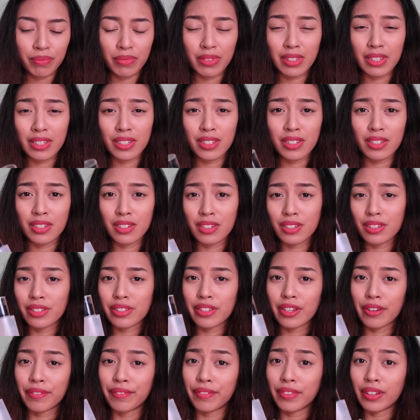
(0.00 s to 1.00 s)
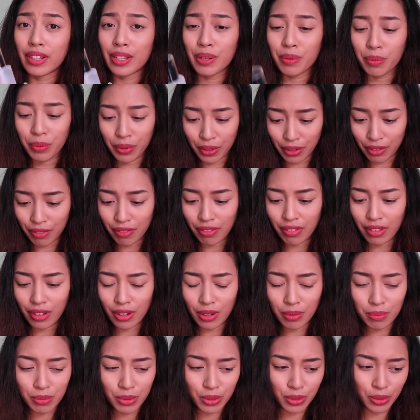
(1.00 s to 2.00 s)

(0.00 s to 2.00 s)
this is definitely one of them.